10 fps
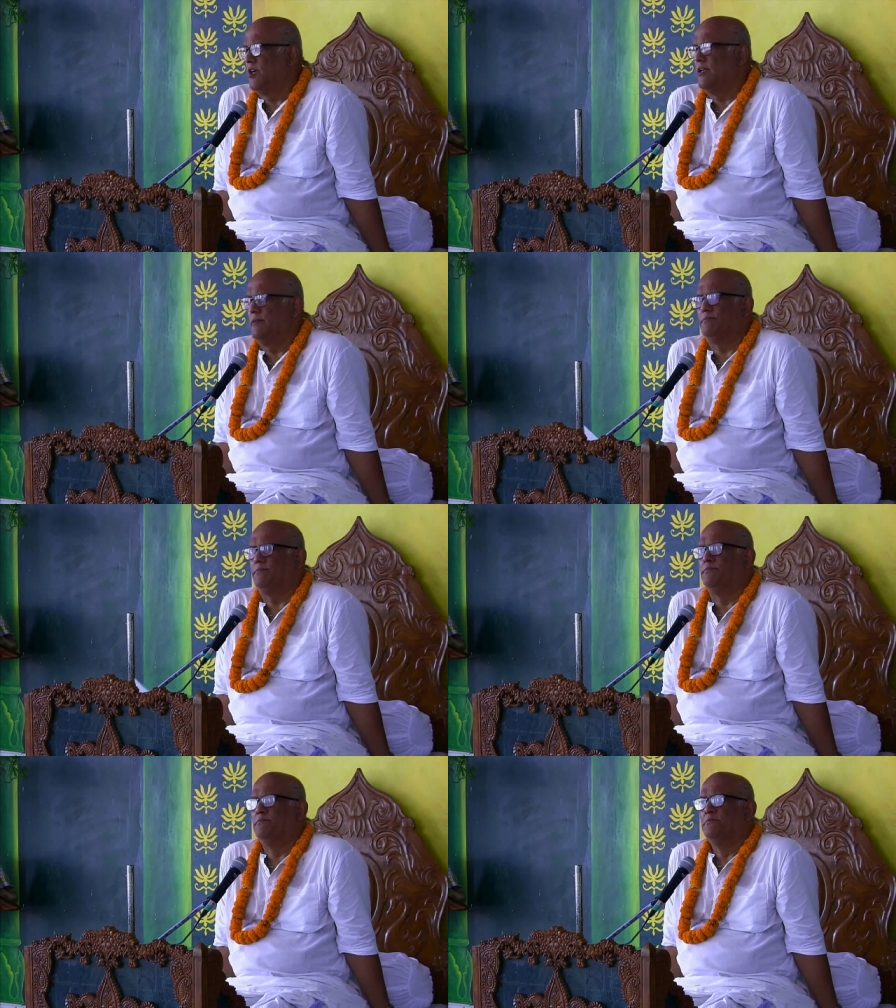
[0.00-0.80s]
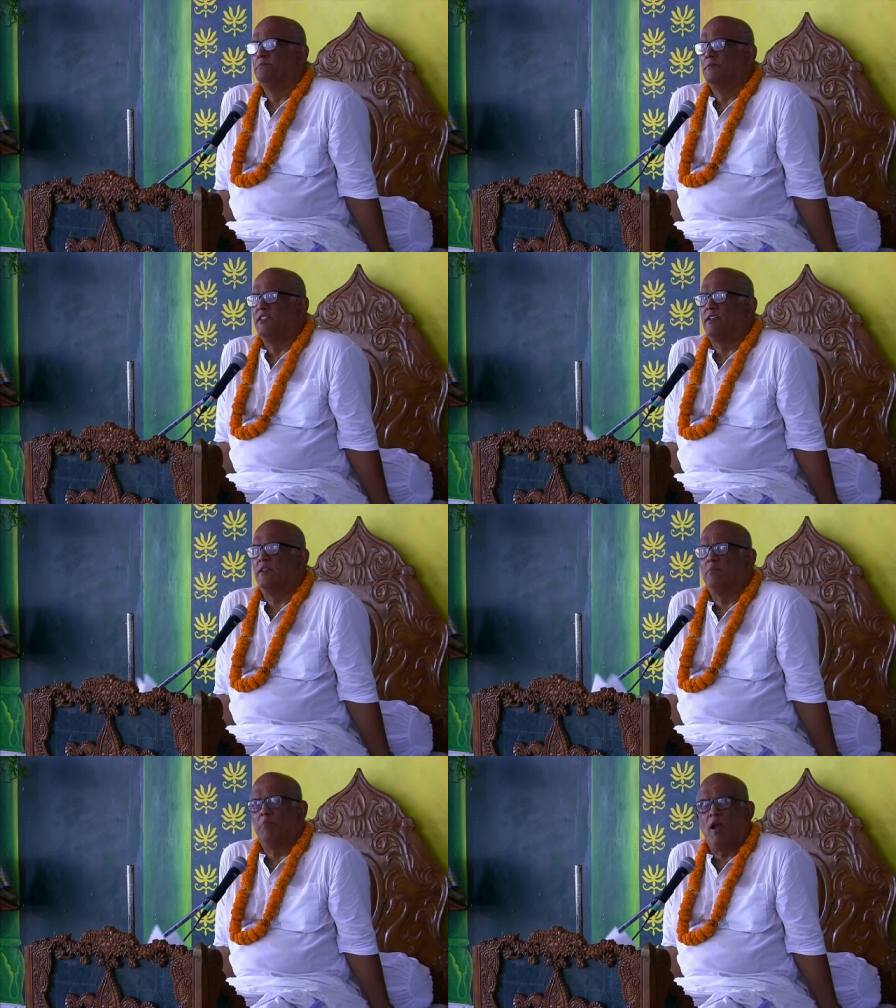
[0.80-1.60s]
right?
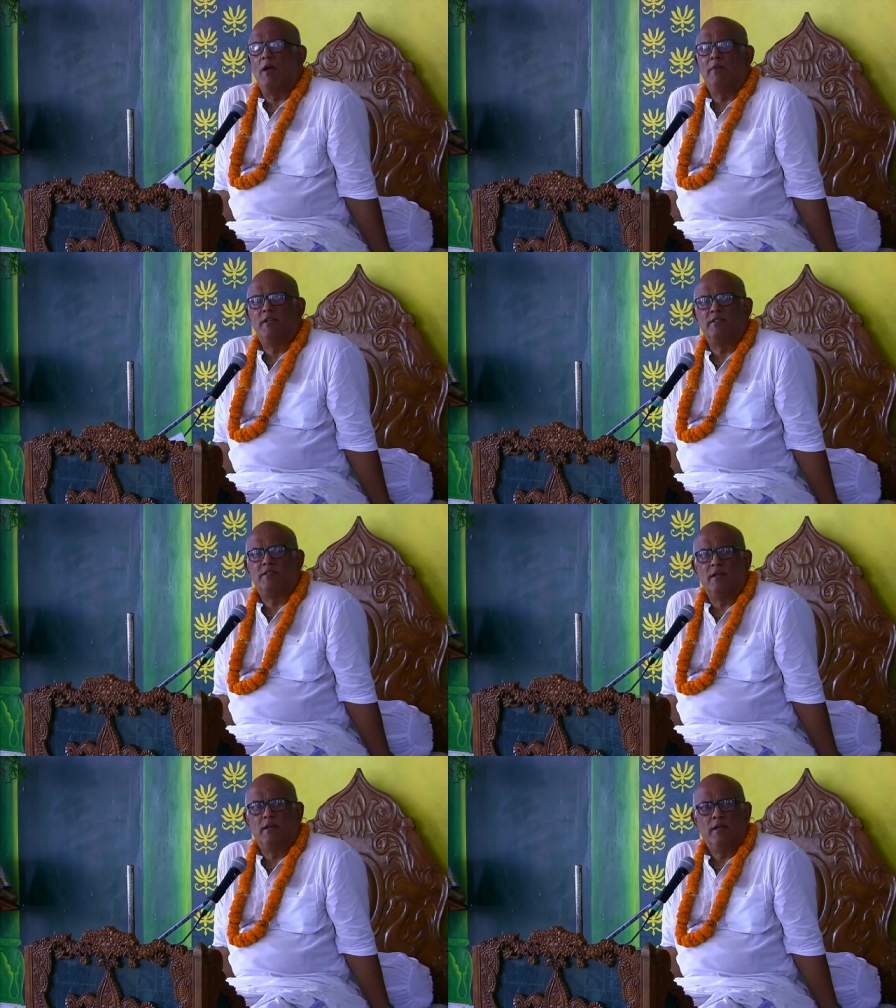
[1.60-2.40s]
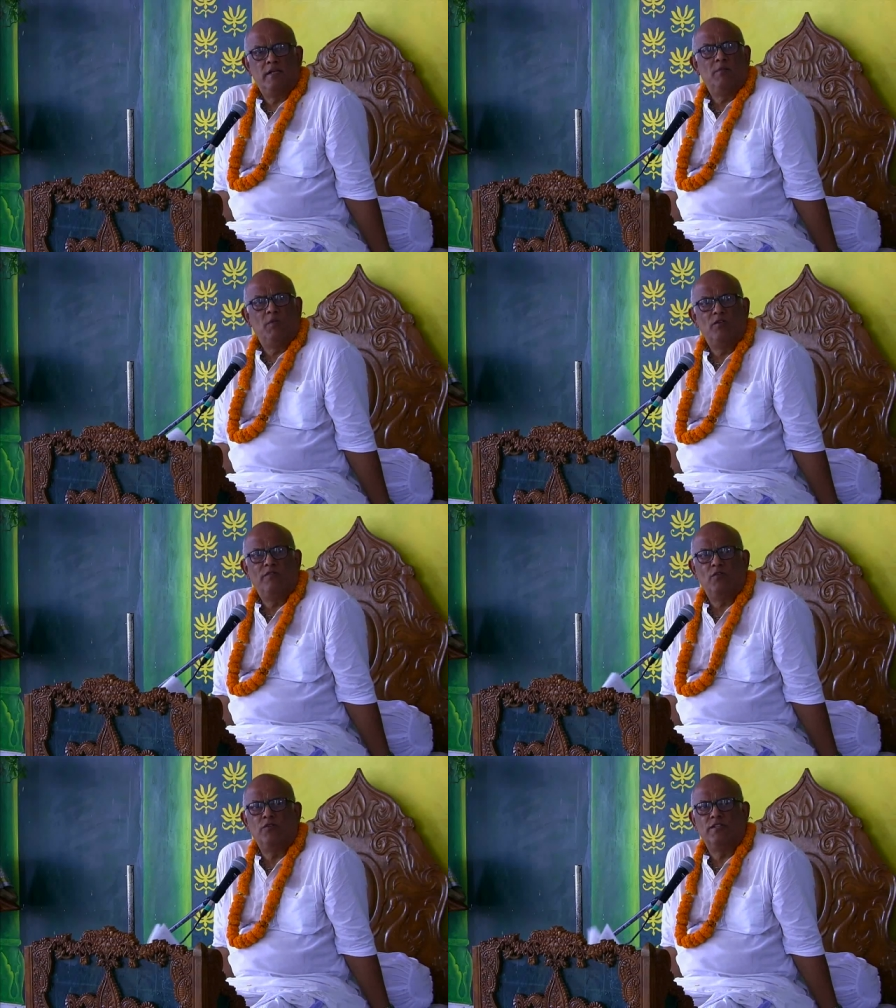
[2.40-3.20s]
So the Brahmanas are in the
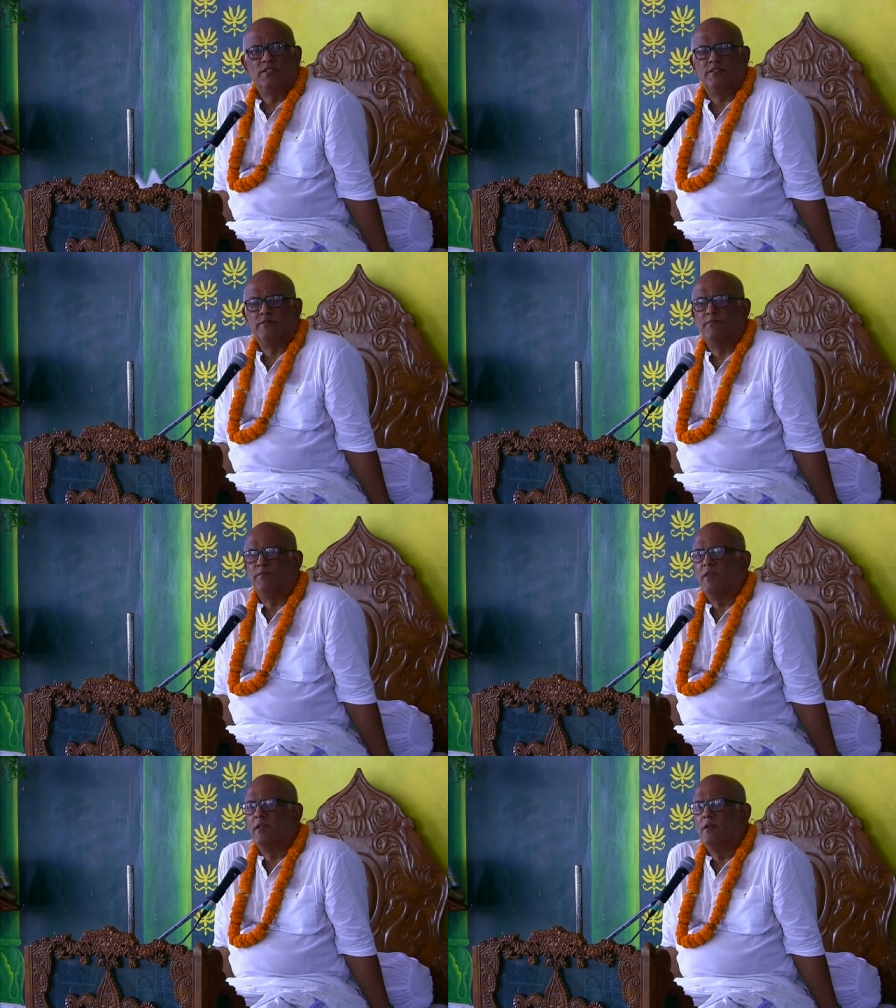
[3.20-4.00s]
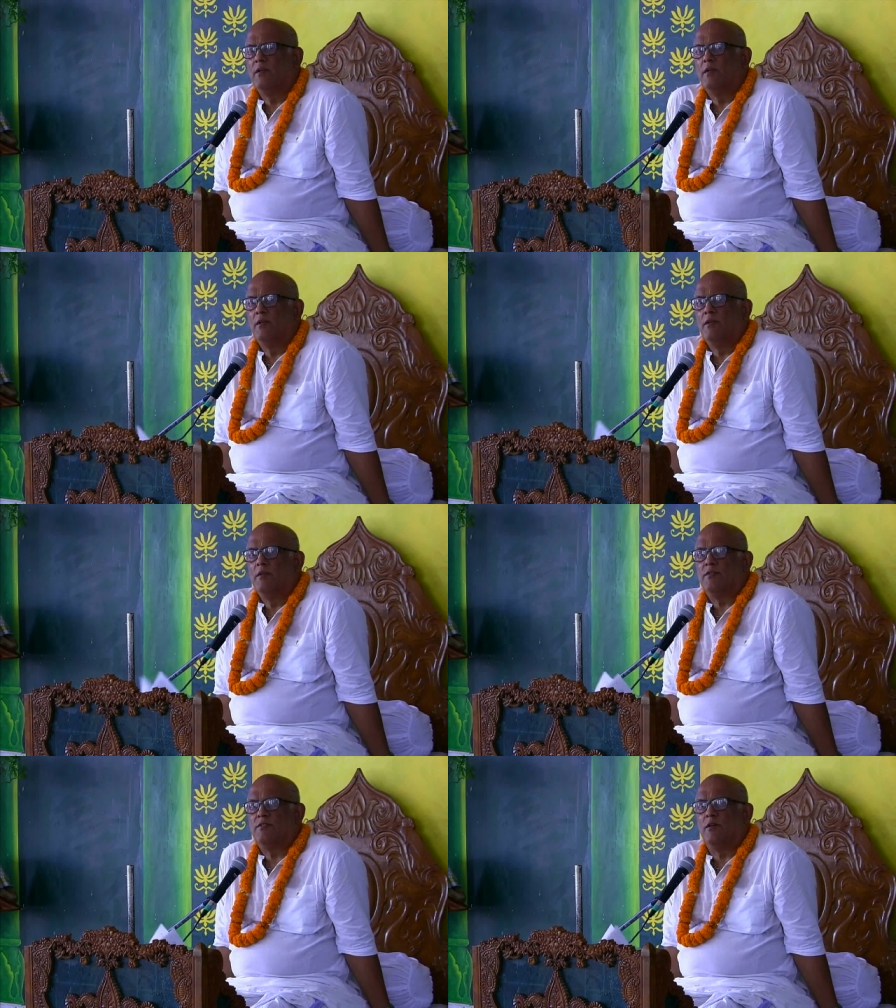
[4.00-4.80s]
mode of goodness.
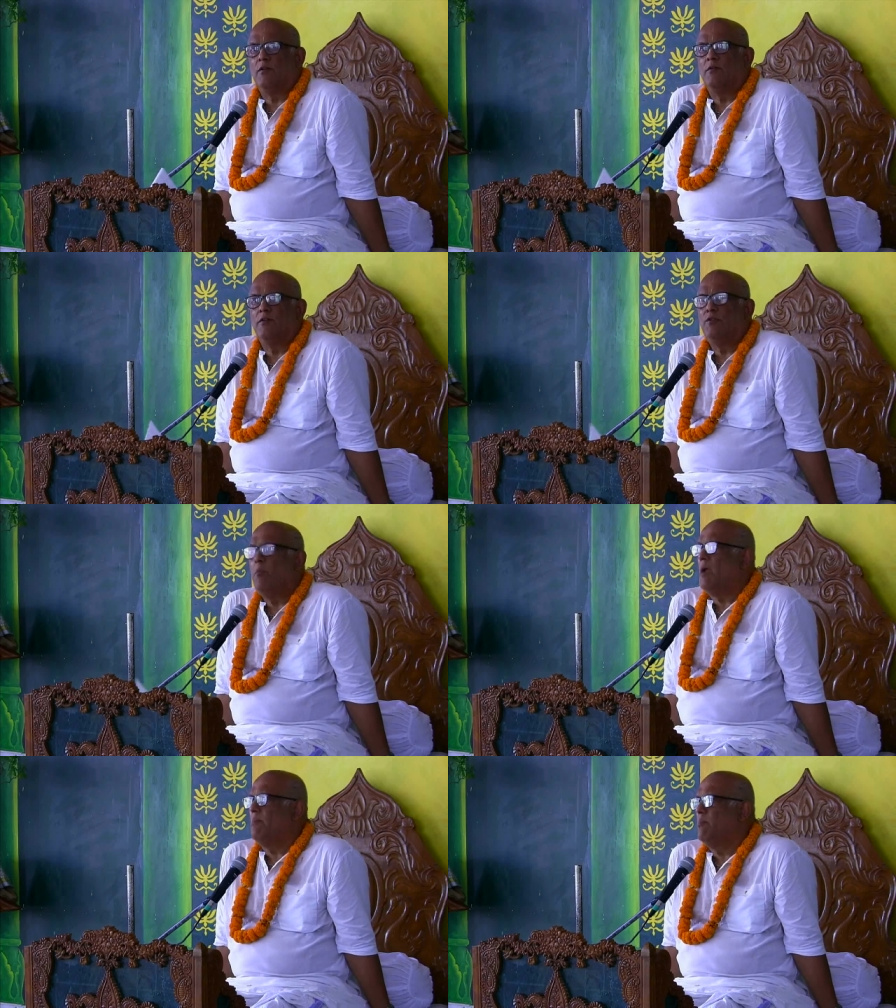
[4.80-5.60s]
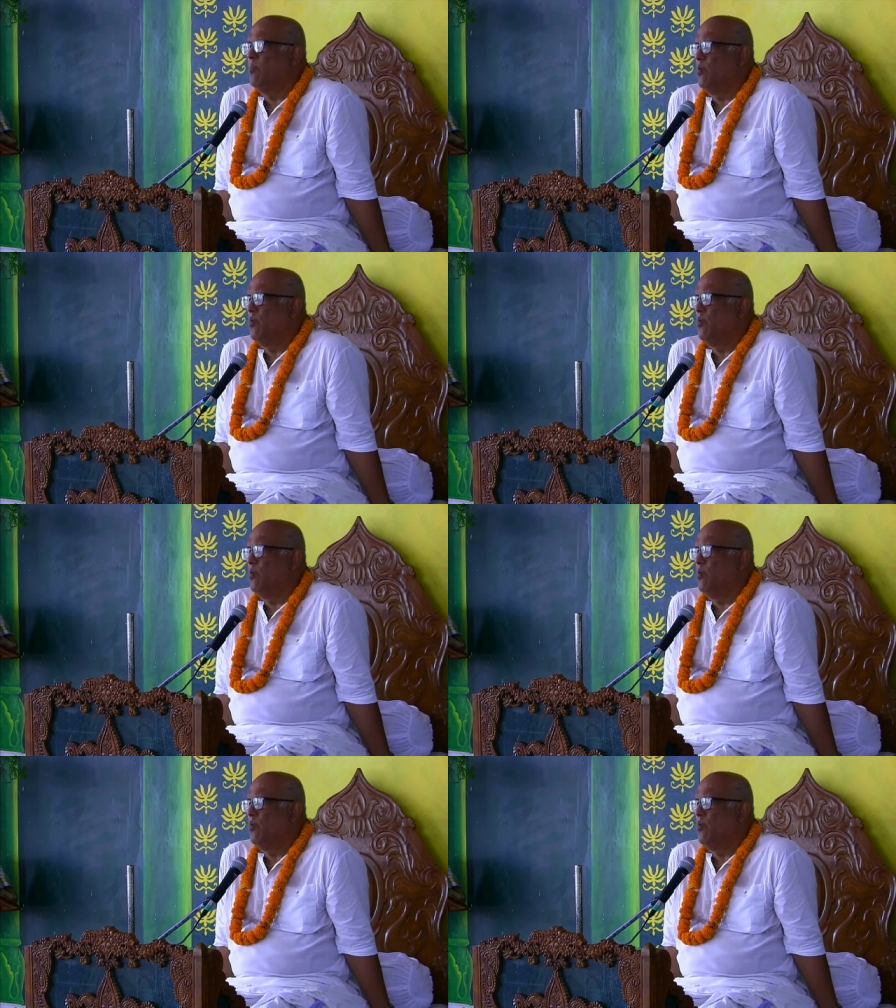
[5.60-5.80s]
So you might be